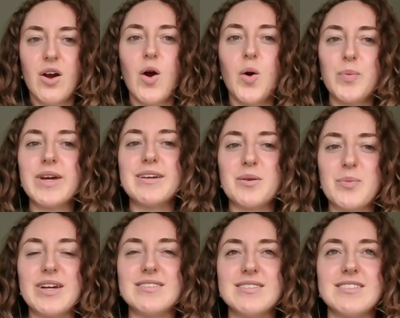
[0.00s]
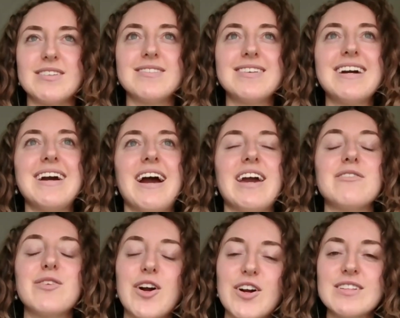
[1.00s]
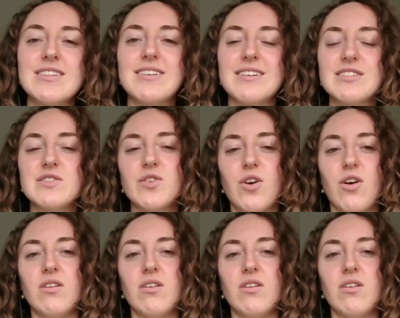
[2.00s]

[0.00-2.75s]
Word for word: hoping it appeals to. I have heard that it is for